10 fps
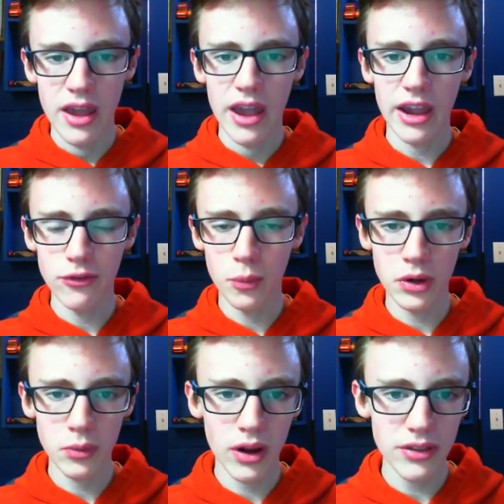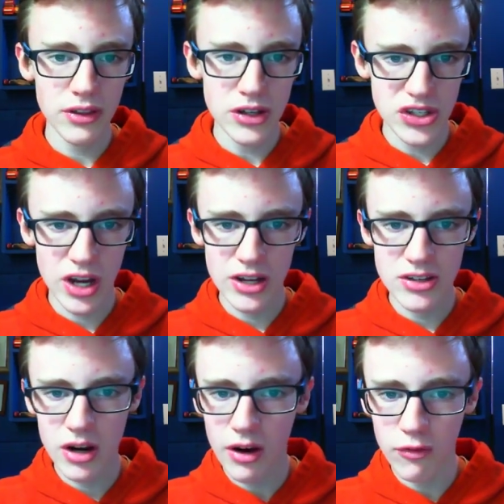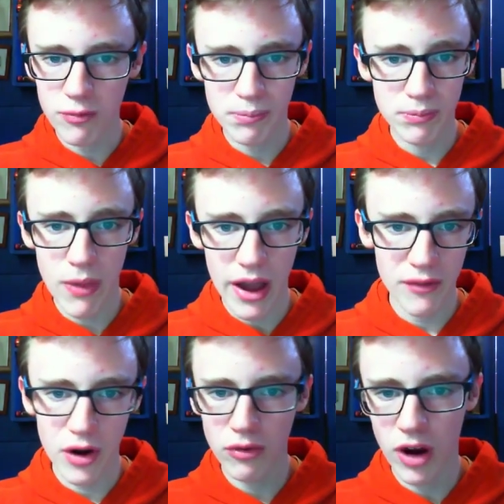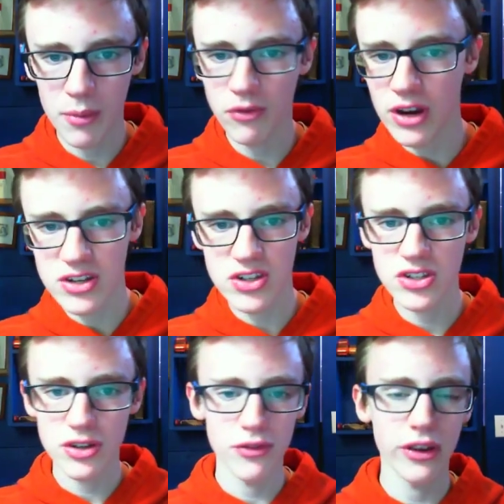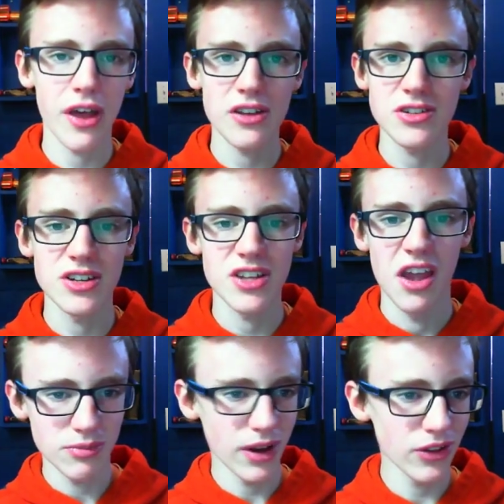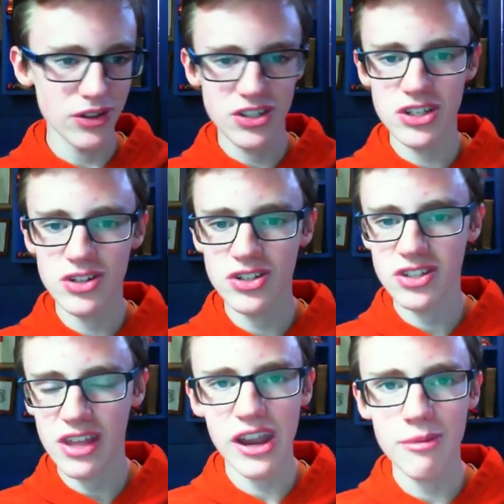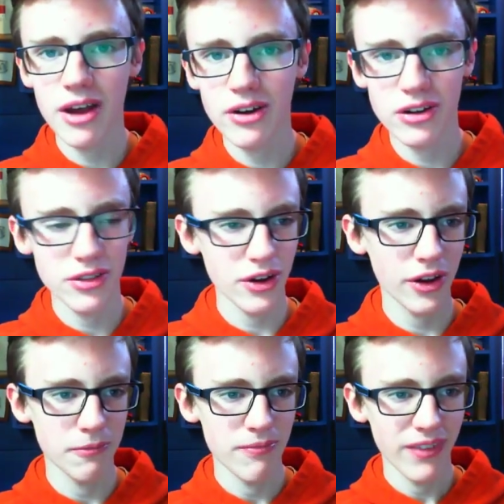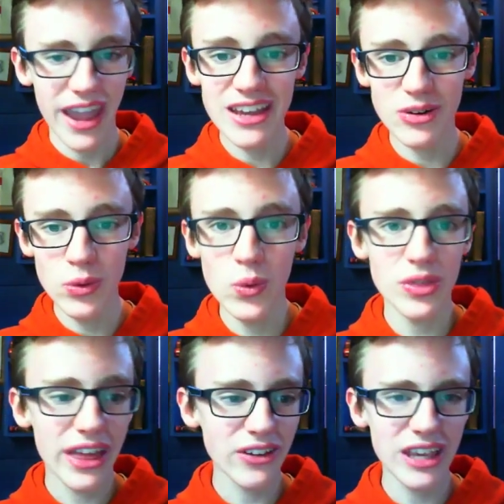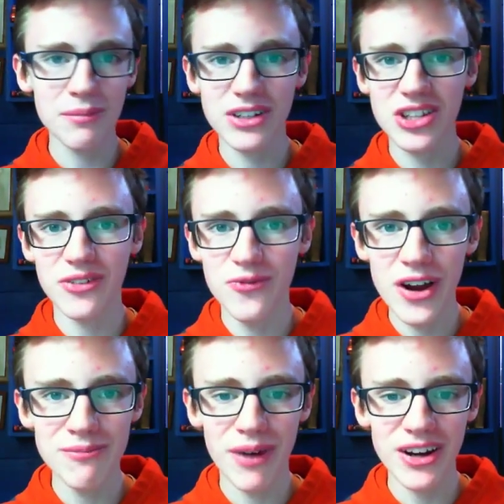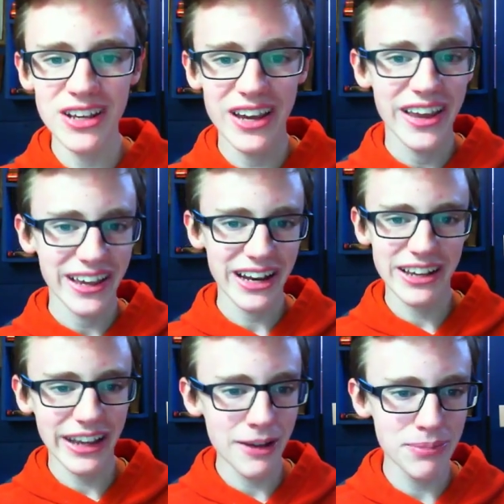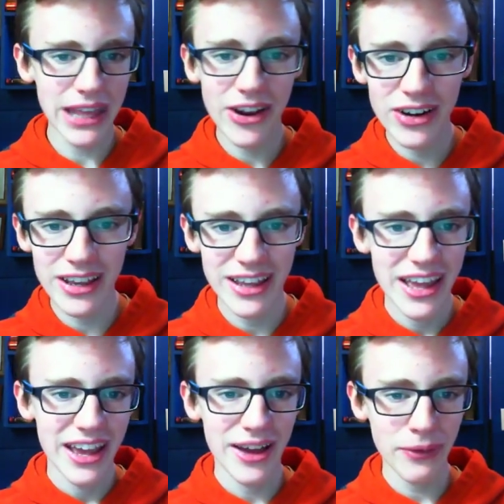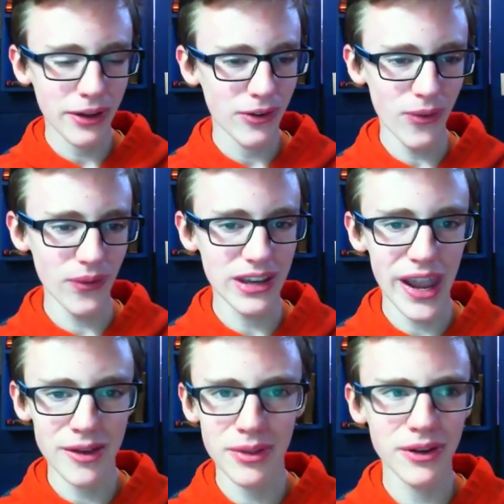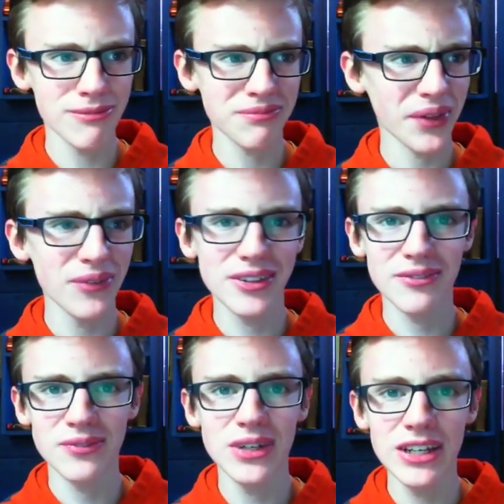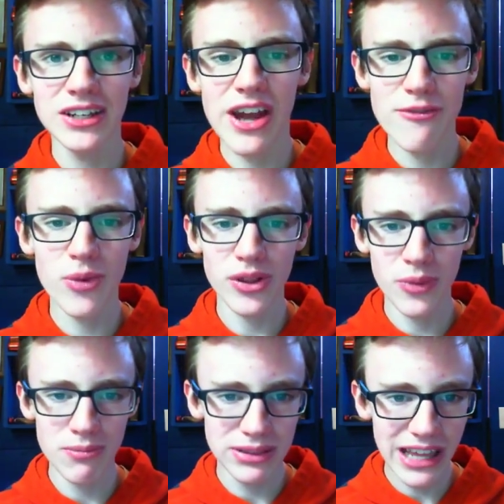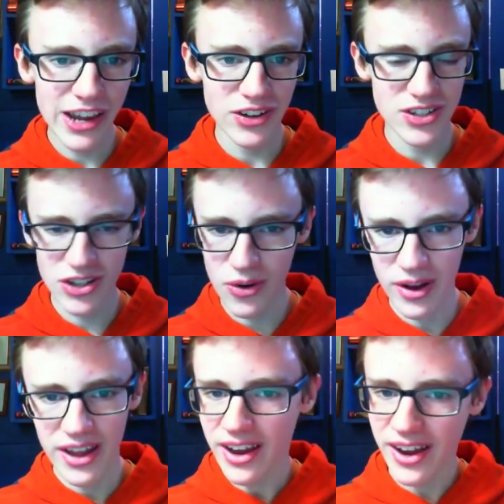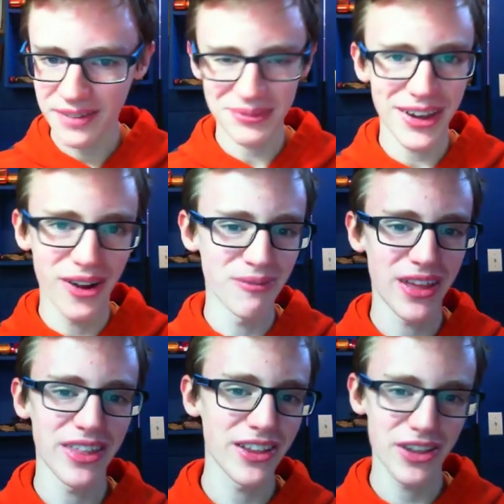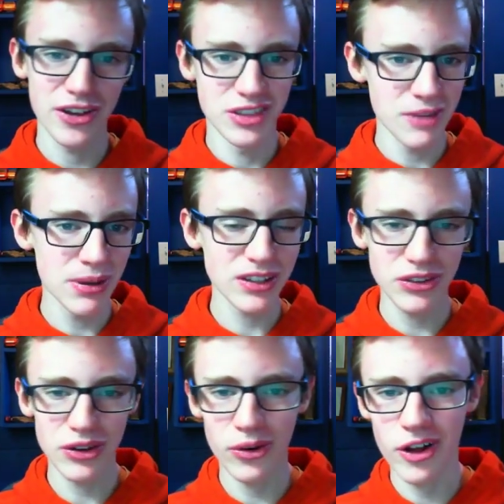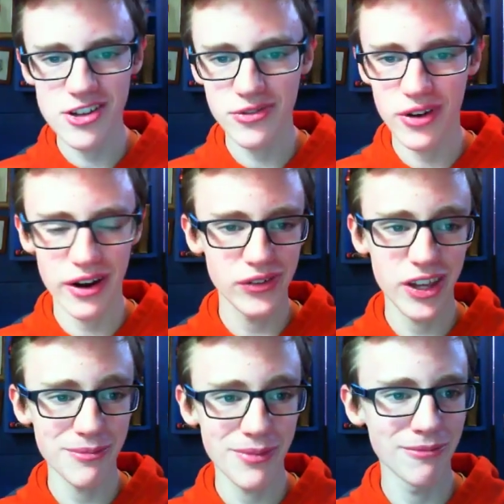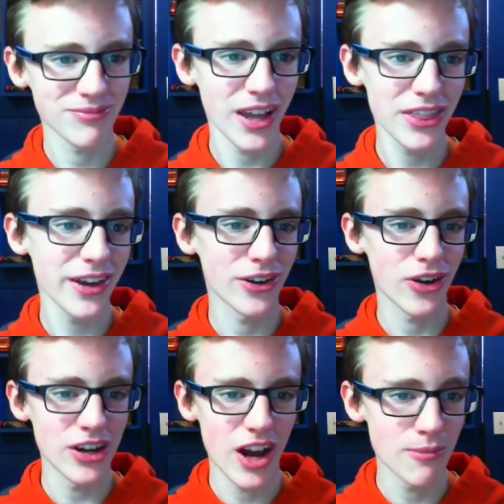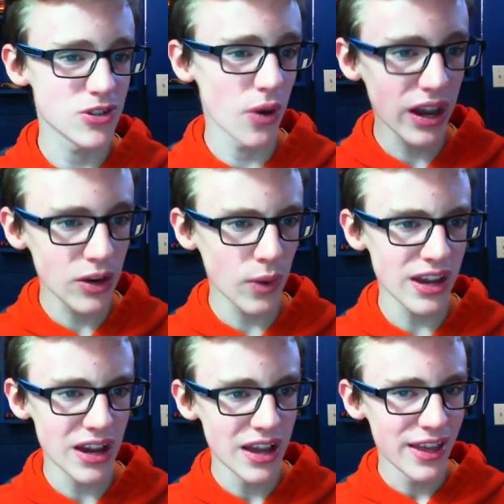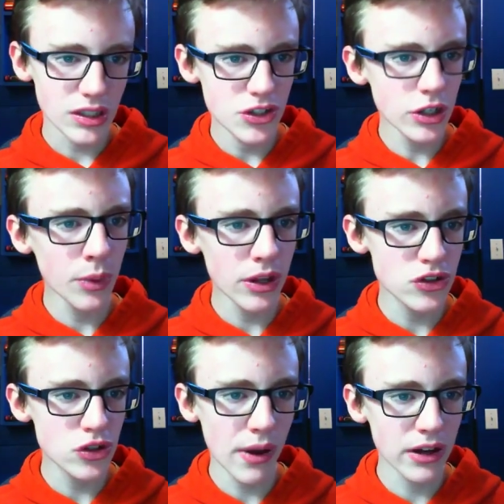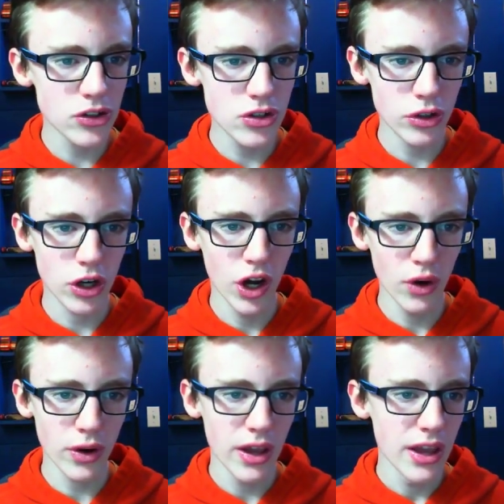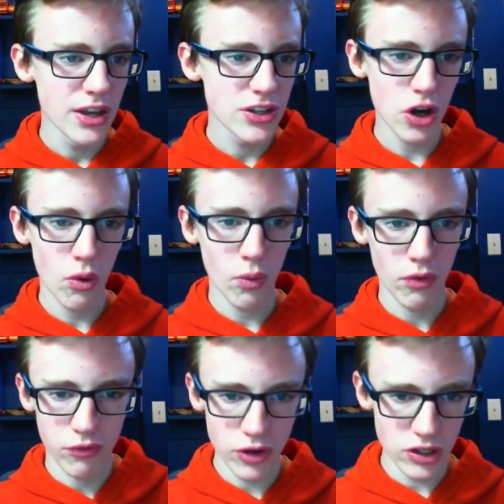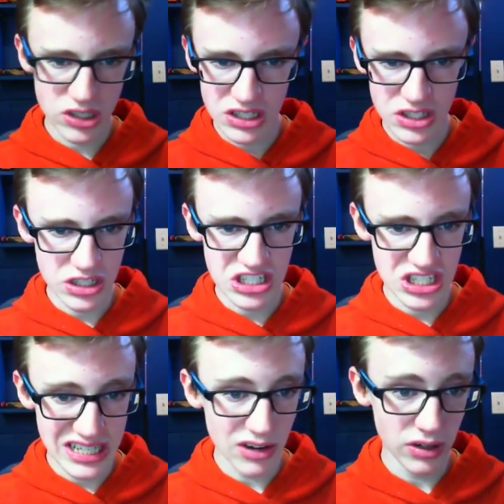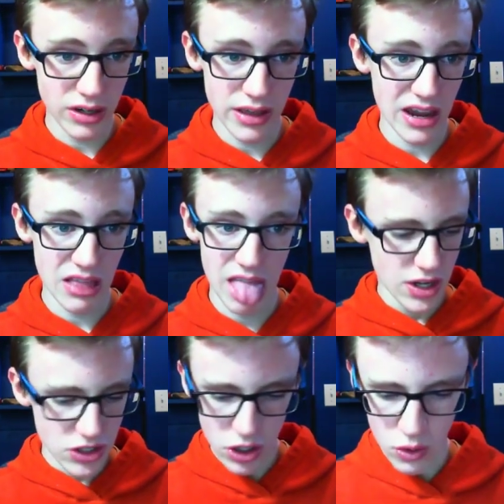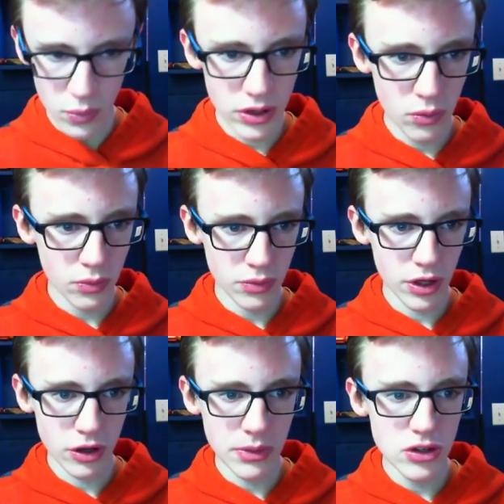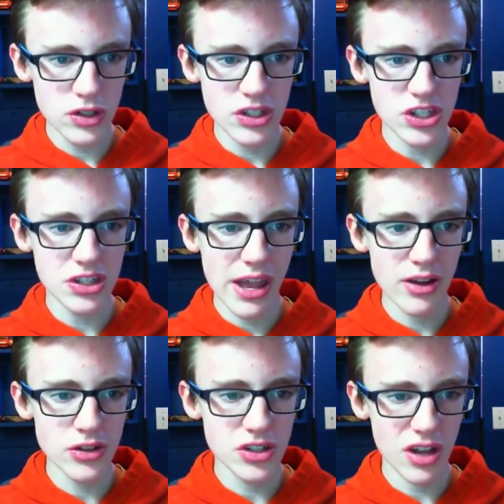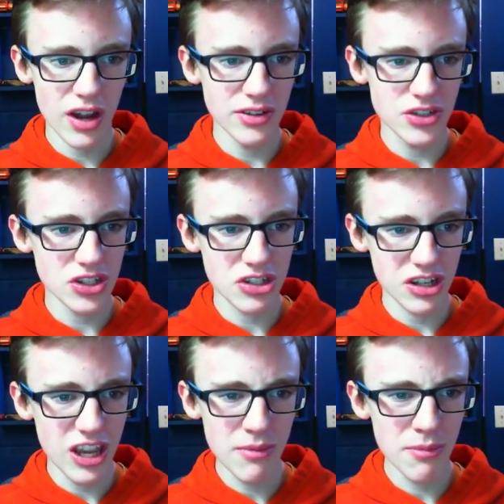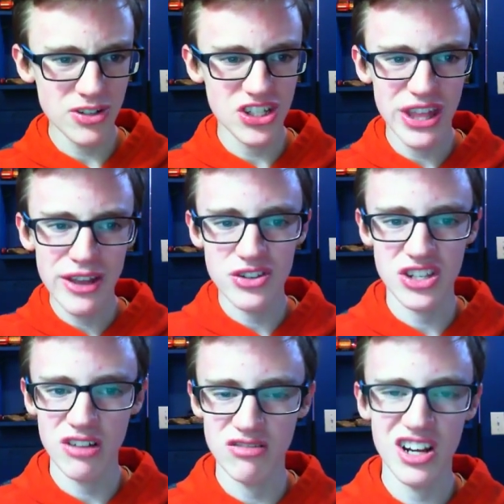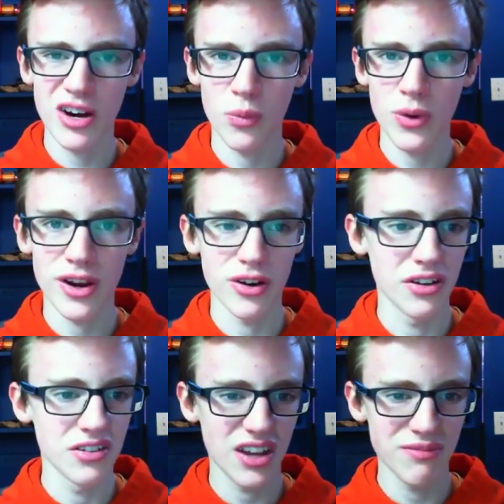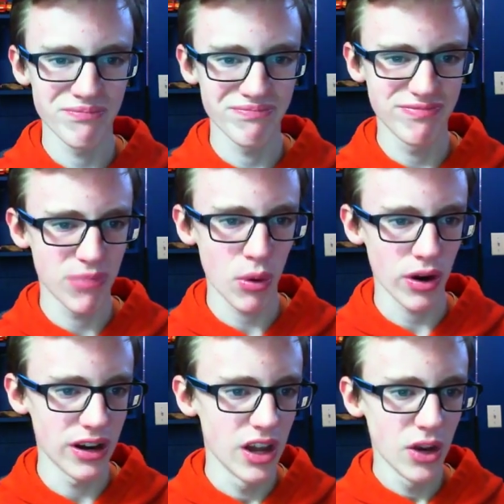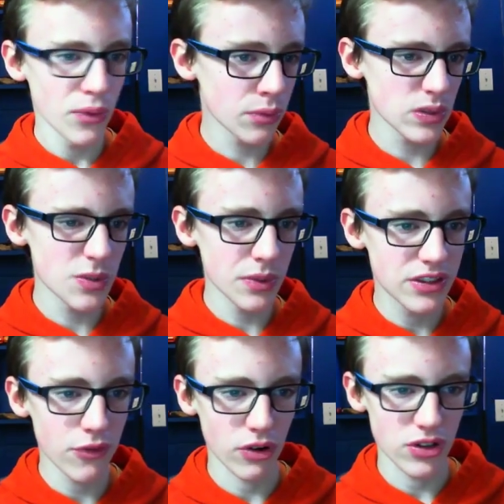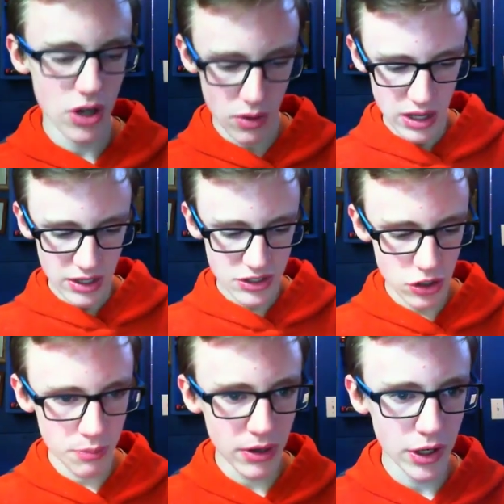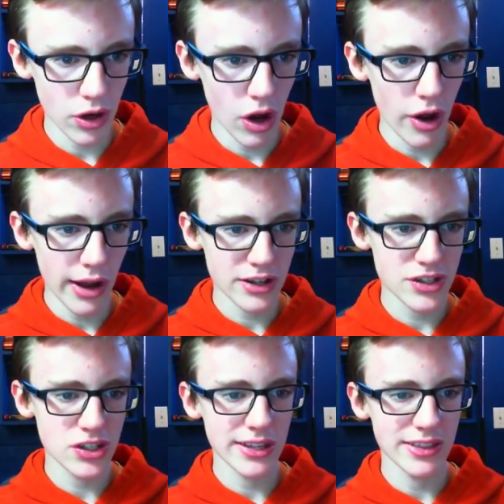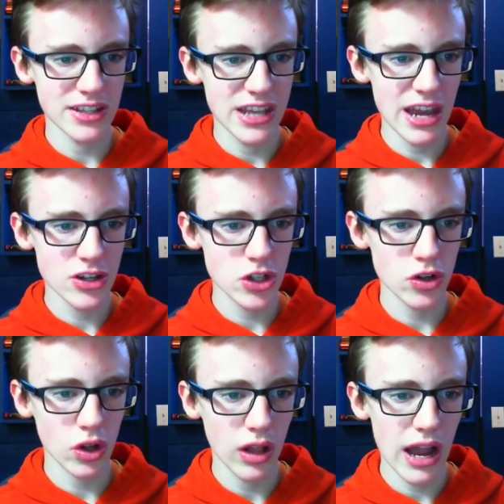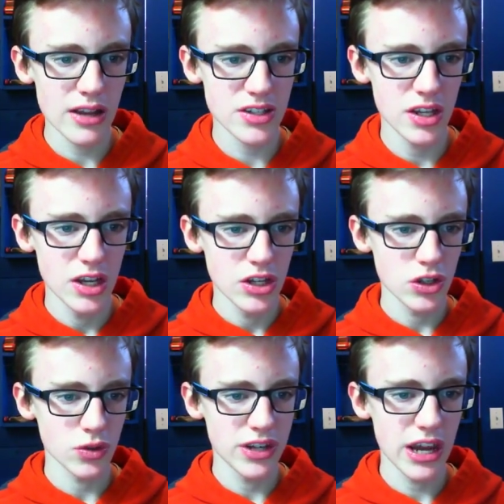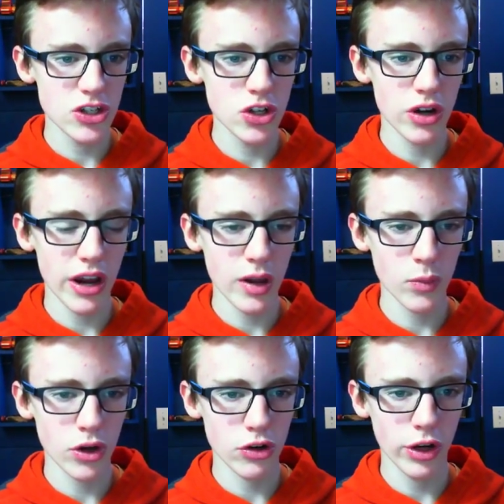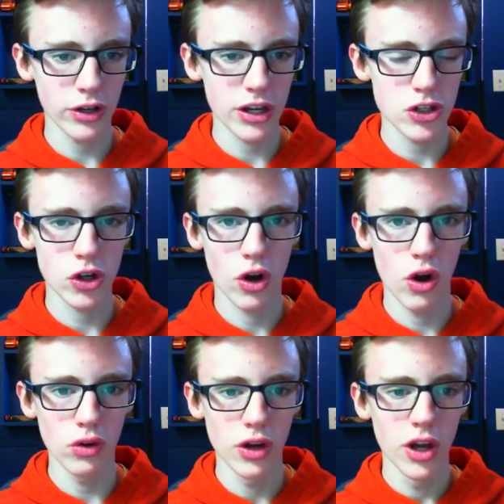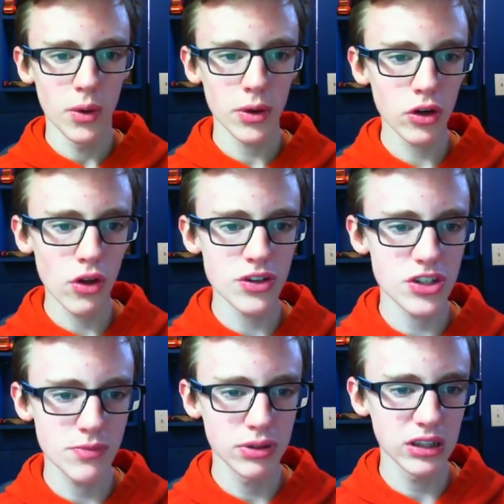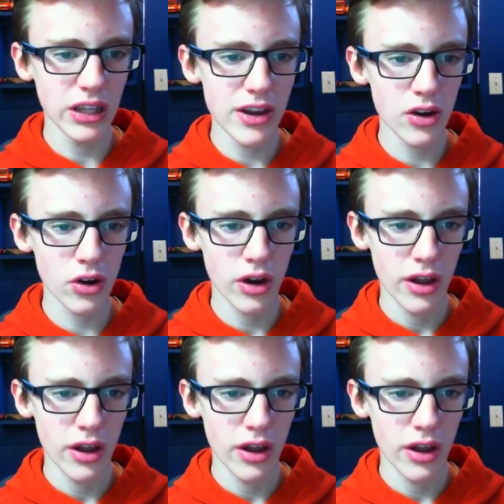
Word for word: And if you're wondering why these guys here have have uh, rainbow faces and stuff like that, it's because my little sisters they came down here and they're like, "Hey, ooh, that game looks like fun, Marty. Can I can I play on it?" I'm like, okay. I'm like, well, we need to have more than one player. So, you know, and then they, they picked up their own calls for everything, but, and they had a great time. So anyway, so anyway, let's go back into the code. So first, let's, let's get rid of that. So we don't, we're not going to be using snails. I just, a game about snails sounds kind of weird and boring. We're going to want something different. So let's start by accessing the texture class. So texture, and we're going to create a texture called, we're going to call this player,